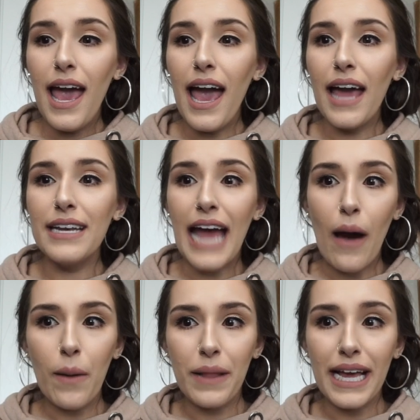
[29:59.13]
And
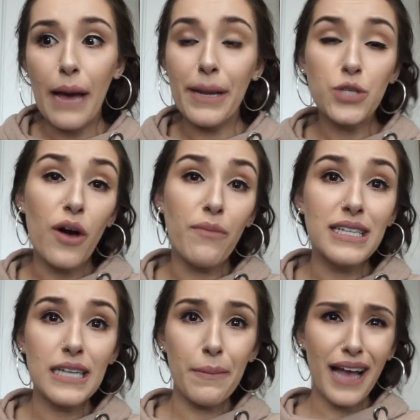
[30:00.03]
now I'm like, I'm at 12
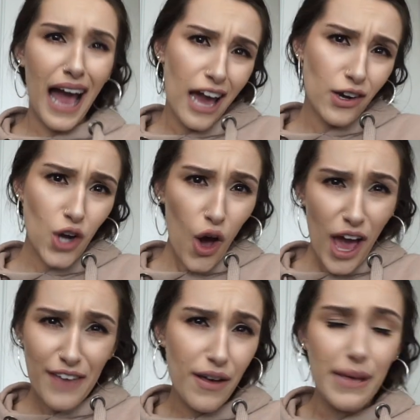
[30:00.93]
months and I'm like, I don't
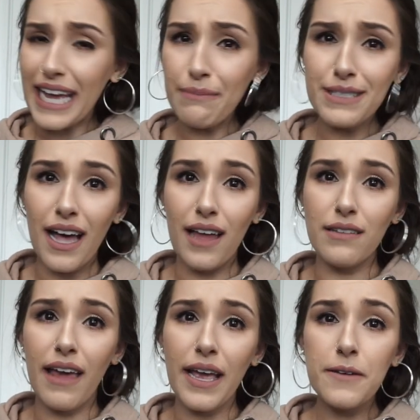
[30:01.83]
know if I am done.
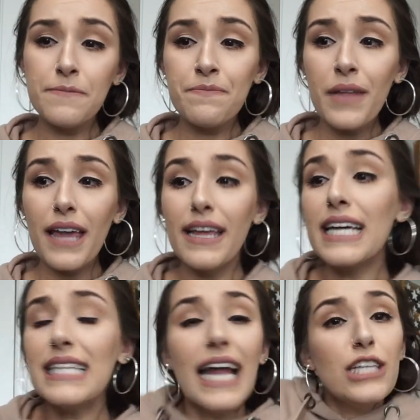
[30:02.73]
Like, and like I
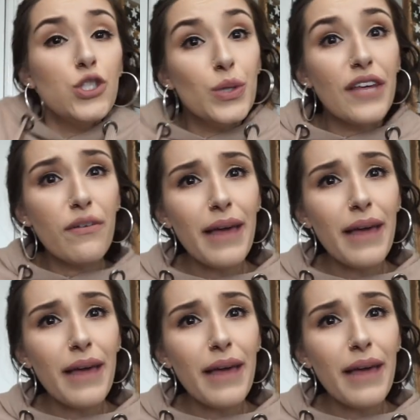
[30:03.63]
said, I do give him